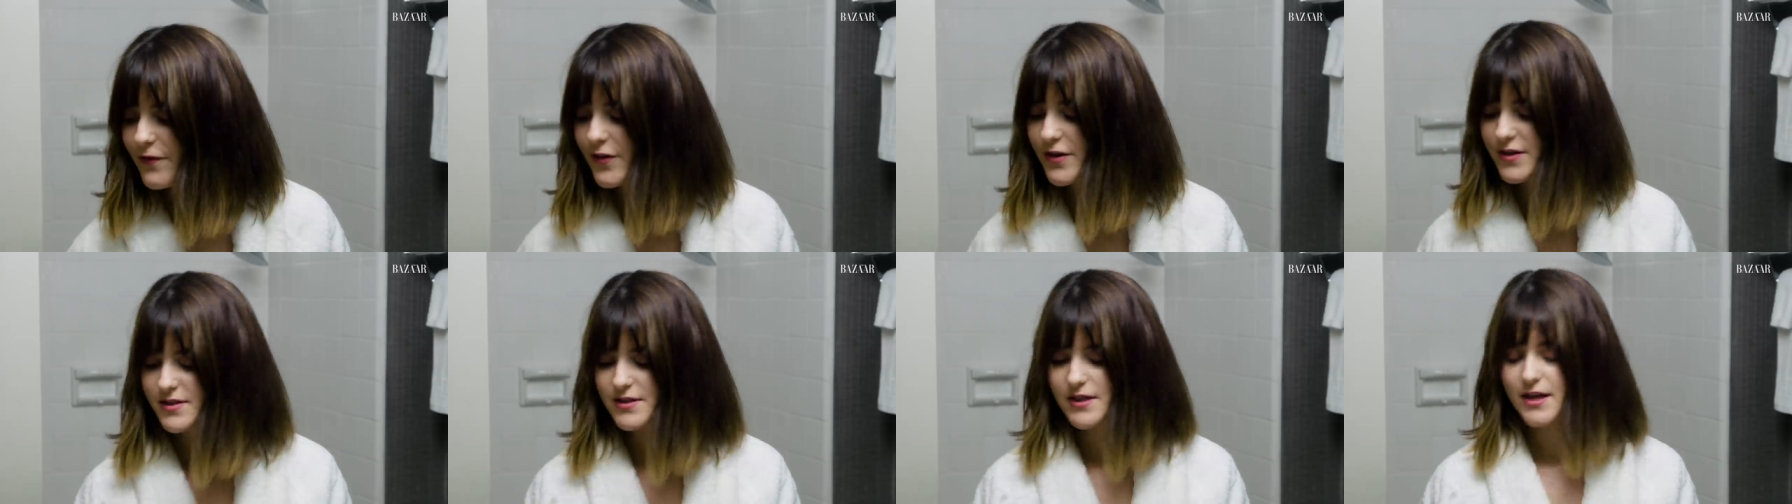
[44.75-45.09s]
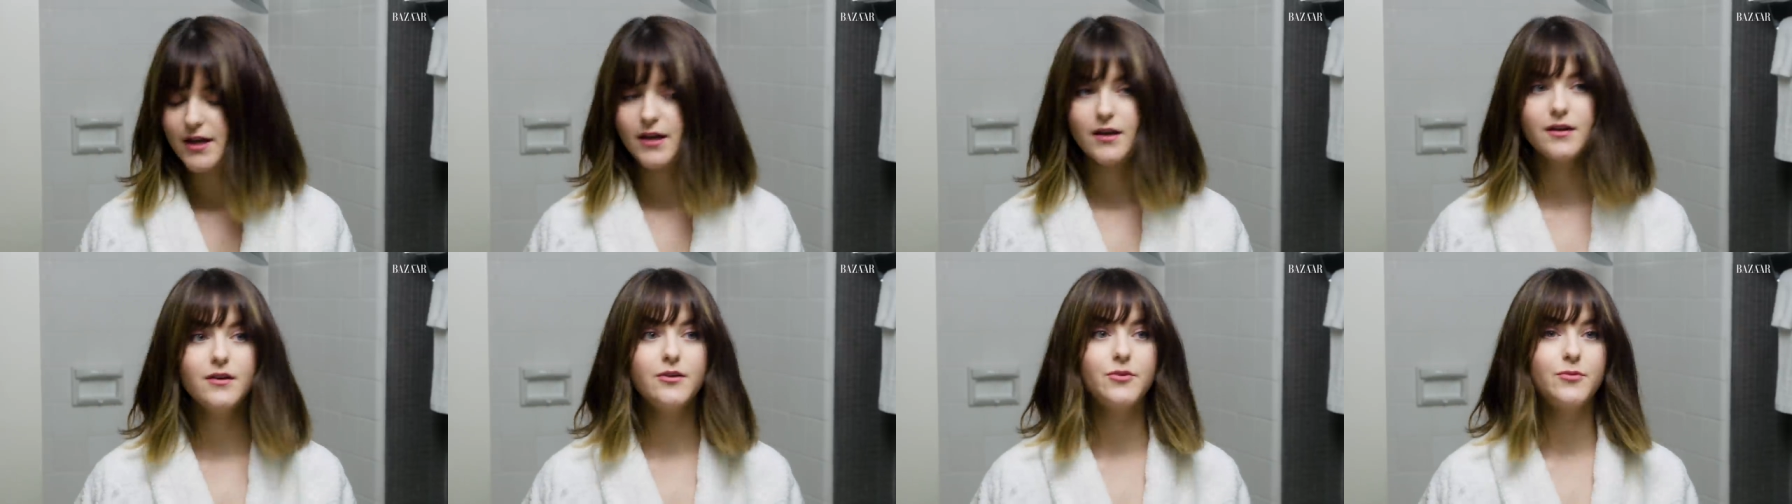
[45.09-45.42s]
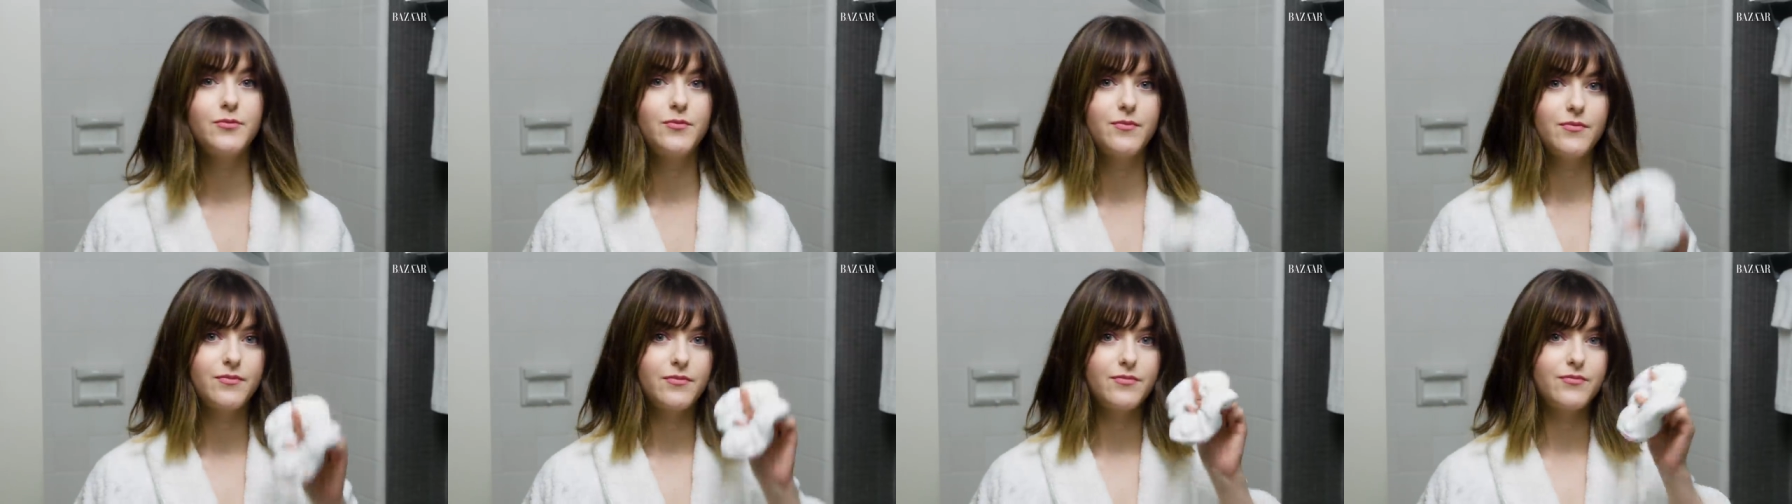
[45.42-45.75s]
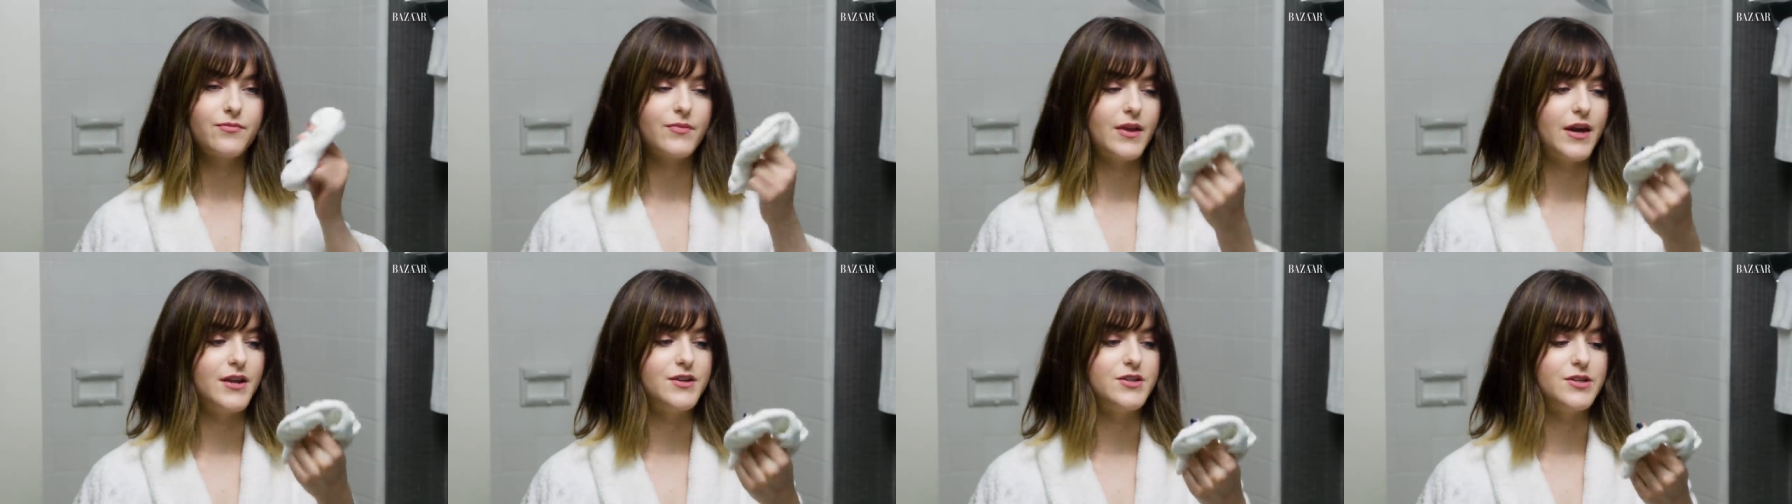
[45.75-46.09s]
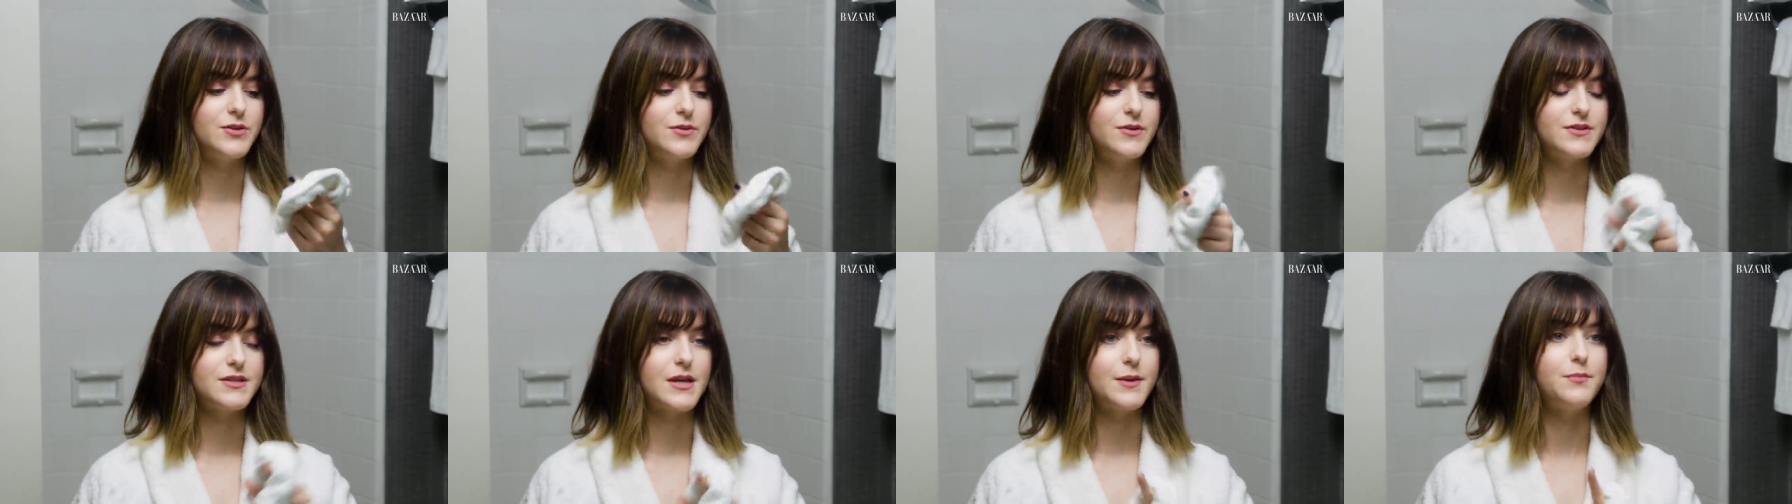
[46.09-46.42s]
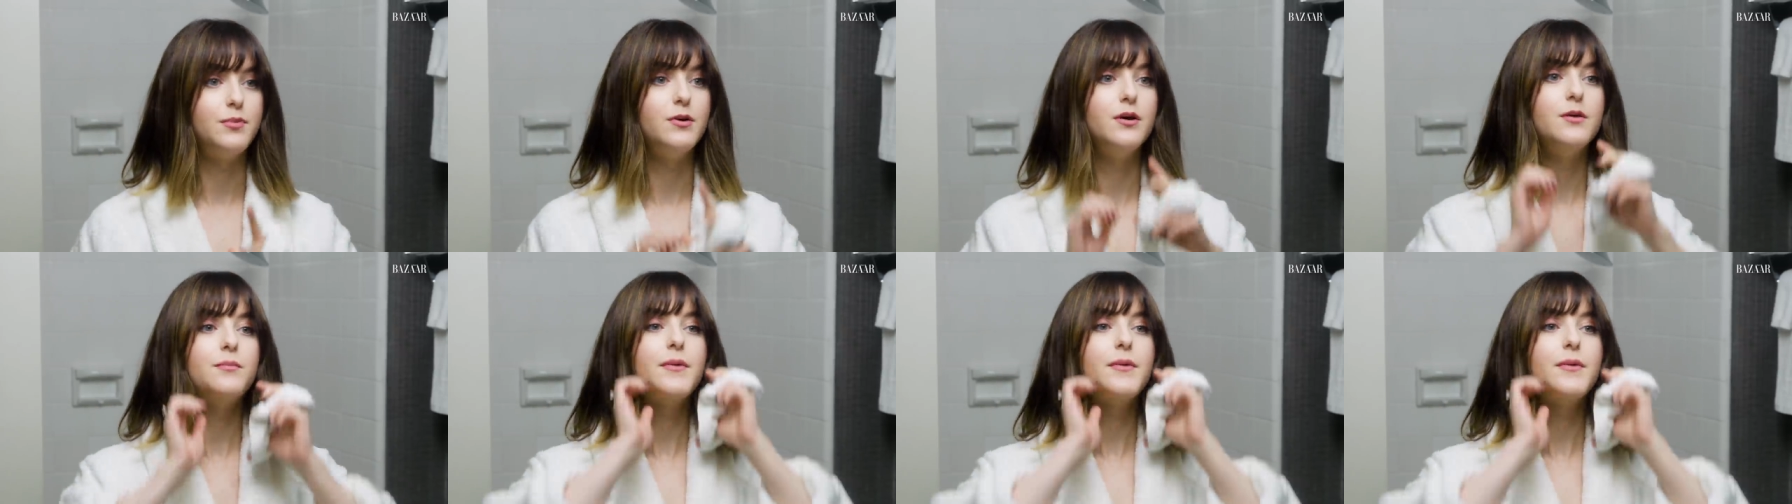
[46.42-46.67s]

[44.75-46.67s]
first thing I do is I pull